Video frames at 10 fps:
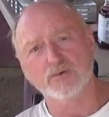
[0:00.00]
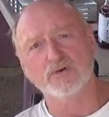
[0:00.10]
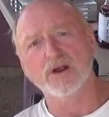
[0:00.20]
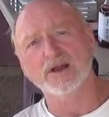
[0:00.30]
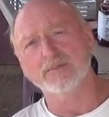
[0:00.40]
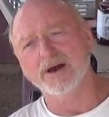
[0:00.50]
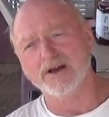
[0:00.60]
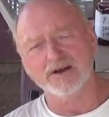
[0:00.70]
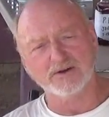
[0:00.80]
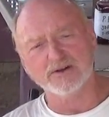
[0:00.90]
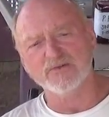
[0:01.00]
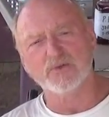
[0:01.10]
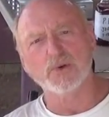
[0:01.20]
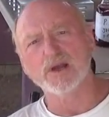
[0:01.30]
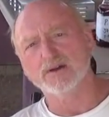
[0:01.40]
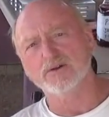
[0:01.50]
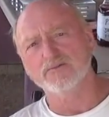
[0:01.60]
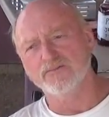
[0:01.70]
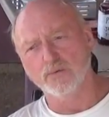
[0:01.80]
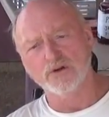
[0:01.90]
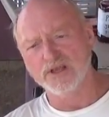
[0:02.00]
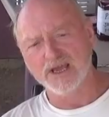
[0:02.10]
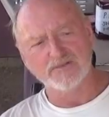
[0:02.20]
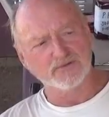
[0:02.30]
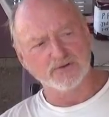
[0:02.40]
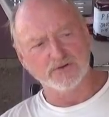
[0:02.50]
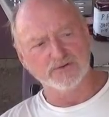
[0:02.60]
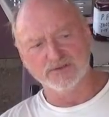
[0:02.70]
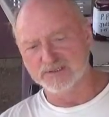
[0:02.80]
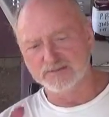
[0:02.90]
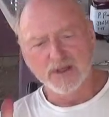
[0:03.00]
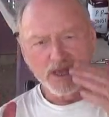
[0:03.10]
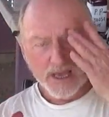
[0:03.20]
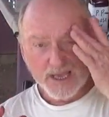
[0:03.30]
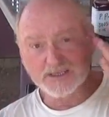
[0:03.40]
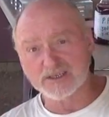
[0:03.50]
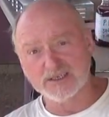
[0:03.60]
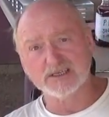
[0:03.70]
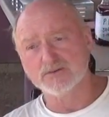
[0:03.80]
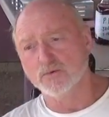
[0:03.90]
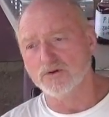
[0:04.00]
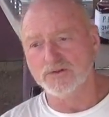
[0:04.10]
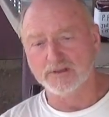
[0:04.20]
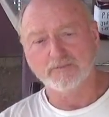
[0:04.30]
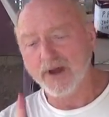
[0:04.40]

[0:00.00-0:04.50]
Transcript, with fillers: We're running about 103, 104 in the afternoons, and it just isn't worth it.